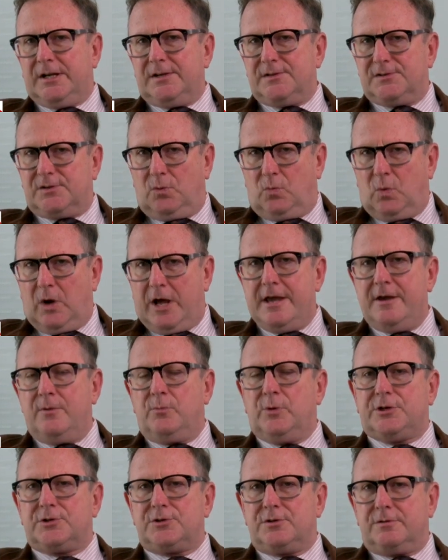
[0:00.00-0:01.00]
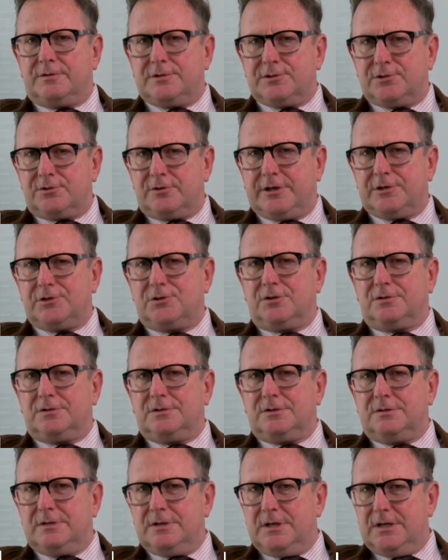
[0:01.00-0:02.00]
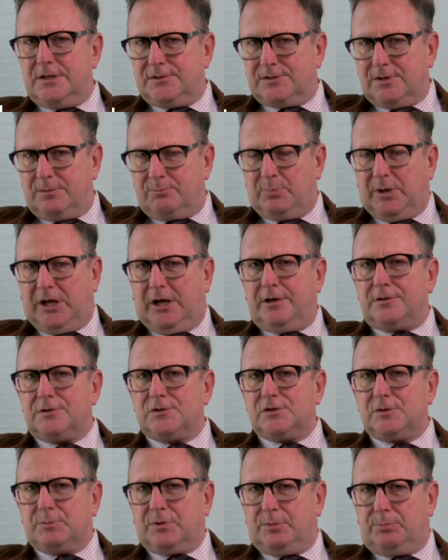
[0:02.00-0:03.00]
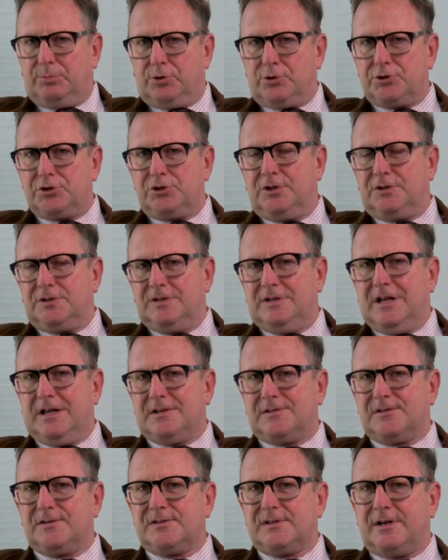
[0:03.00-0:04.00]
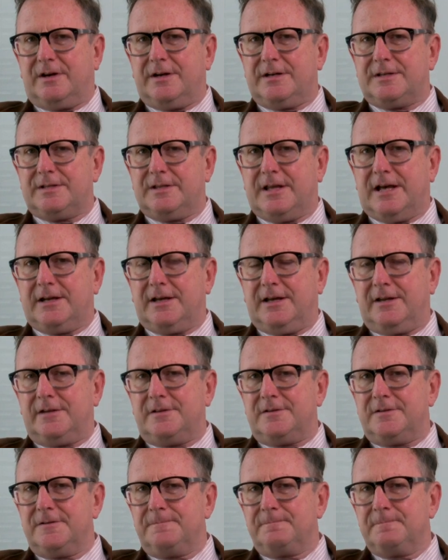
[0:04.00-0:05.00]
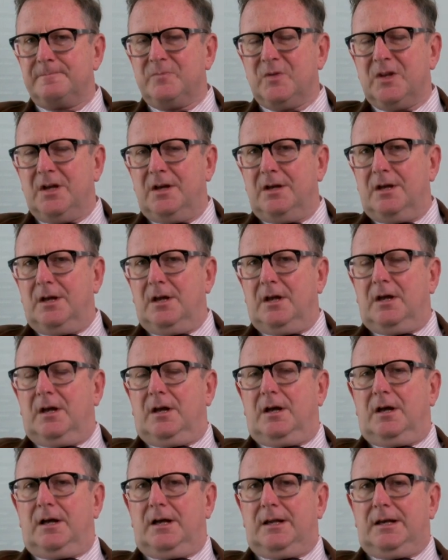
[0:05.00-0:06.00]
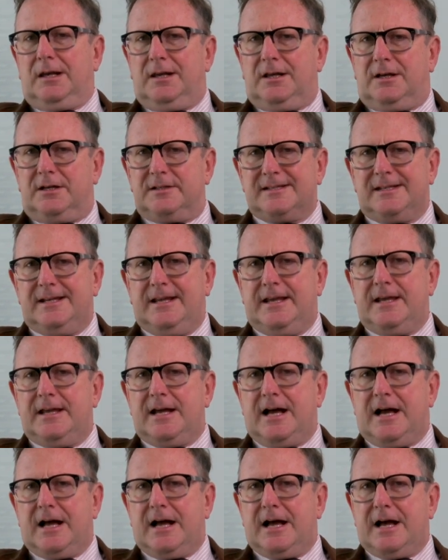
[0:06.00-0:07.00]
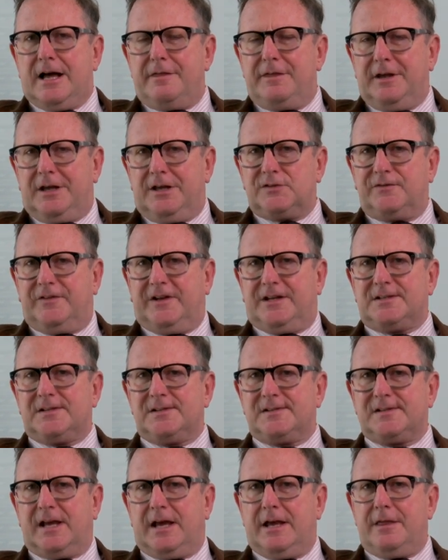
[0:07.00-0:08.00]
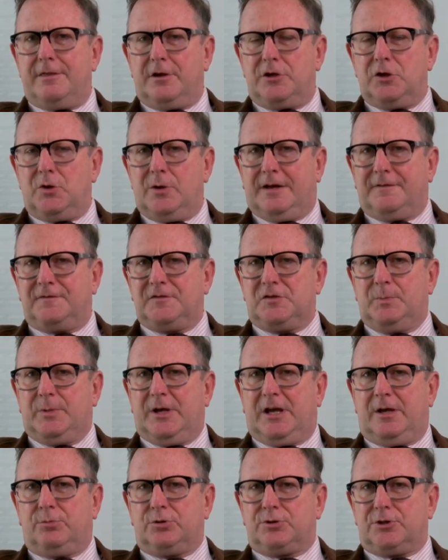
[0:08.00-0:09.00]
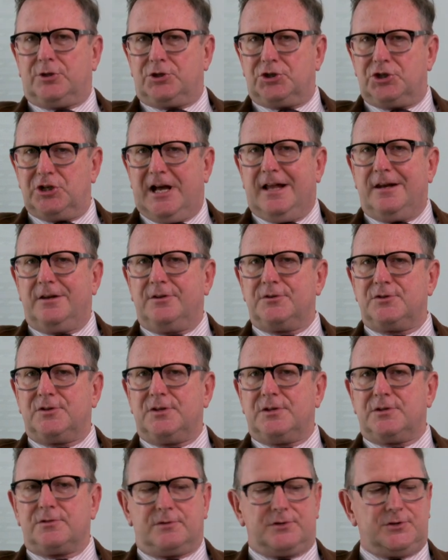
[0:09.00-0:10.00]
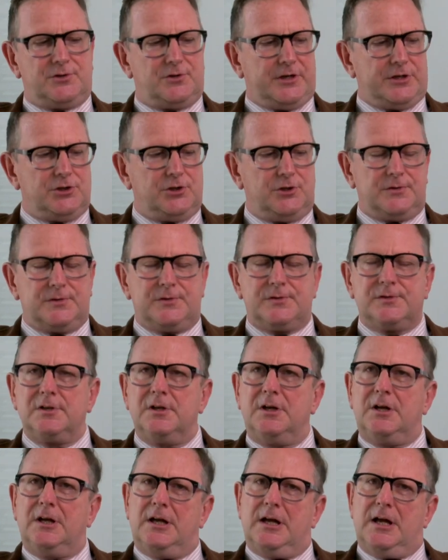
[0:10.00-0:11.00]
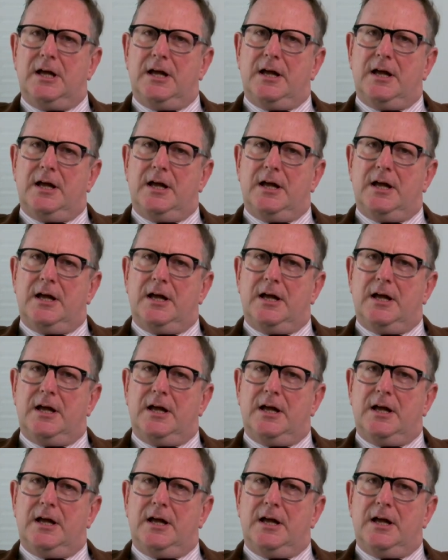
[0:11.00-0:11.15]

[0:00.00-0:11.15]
but is the way in which the restriction is imposed proportionate and necessary to that end? And lastly, I think it's fair to say that you have to be able to challenge these restrictions